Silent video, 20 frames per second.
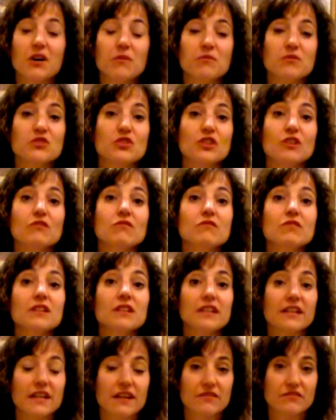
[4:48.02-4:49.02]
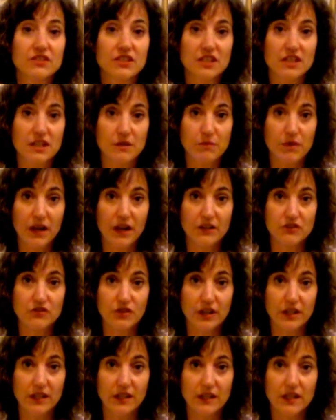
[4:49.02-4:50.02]
So you really have to keep
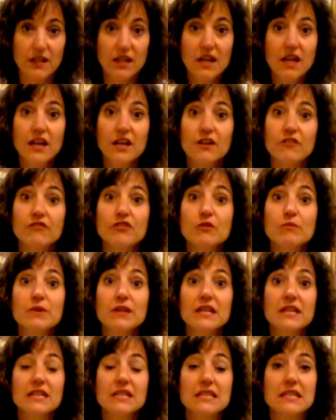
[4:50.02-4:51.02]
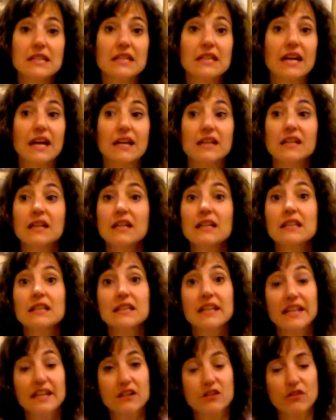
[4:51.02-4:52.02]
hydrated. If you begin to get
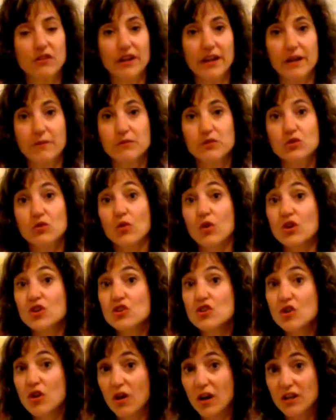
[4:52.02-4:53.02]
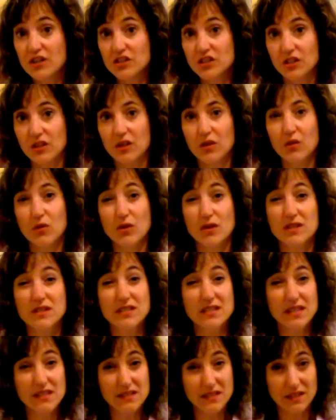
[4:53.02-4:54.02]
leg cramps or nausea or
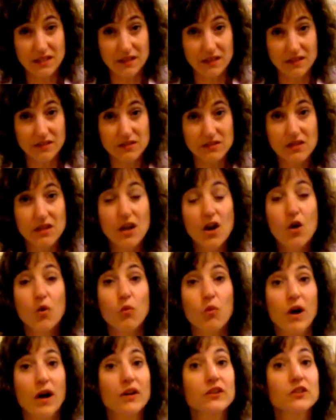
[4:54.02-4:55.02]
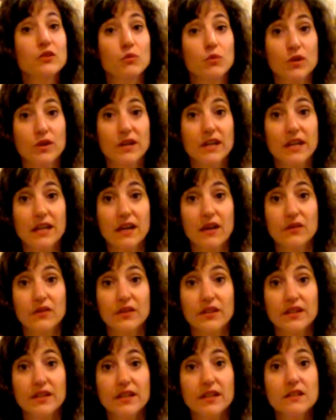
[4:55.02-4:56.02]
dizziness while you're working out
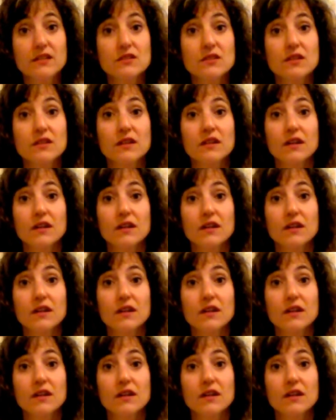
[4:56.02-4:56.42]
in the heat,